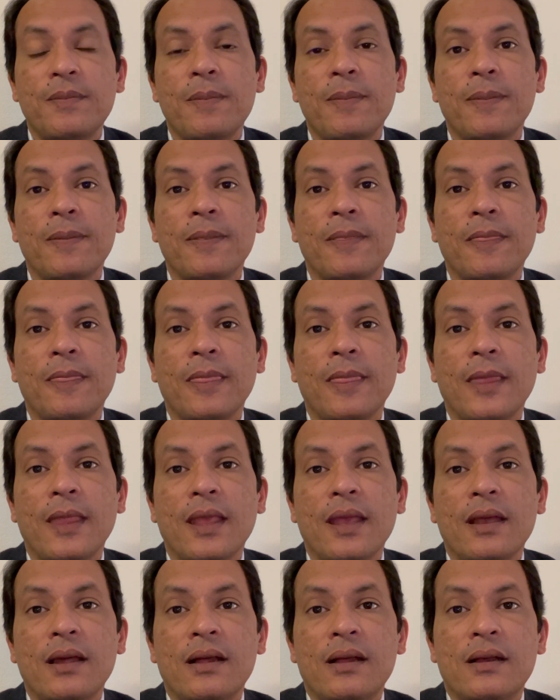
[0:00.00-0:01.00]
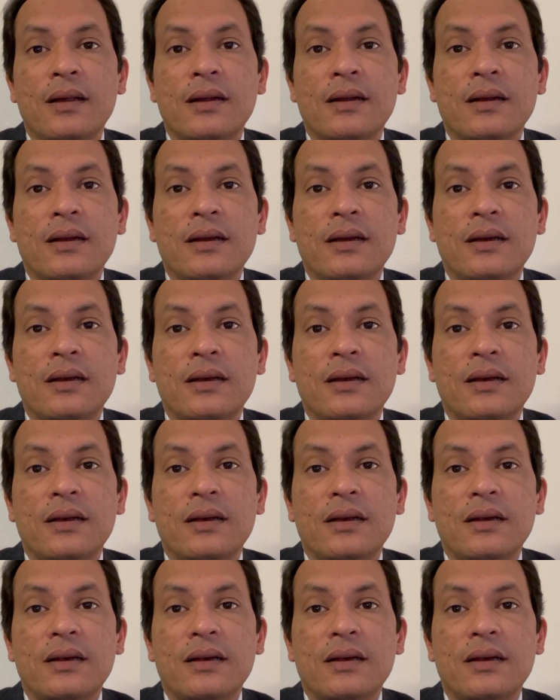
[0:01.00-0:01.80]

Nobody speaks.